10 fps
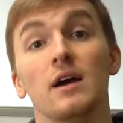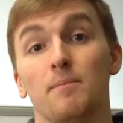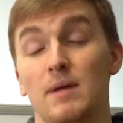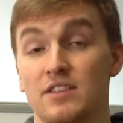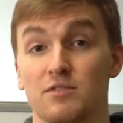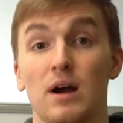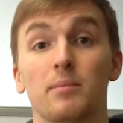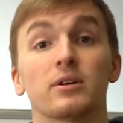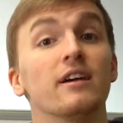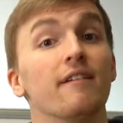make this
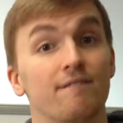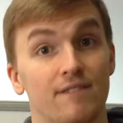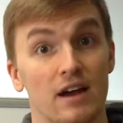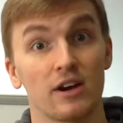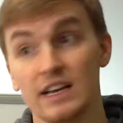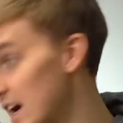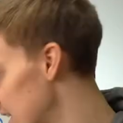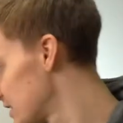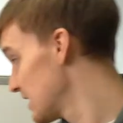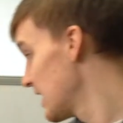property very
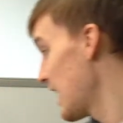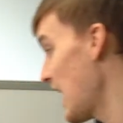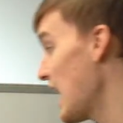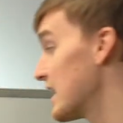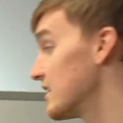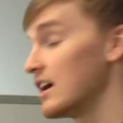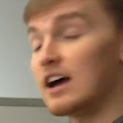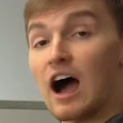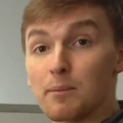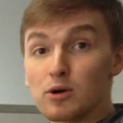nice. And
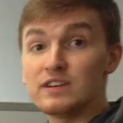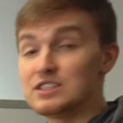I'll prove it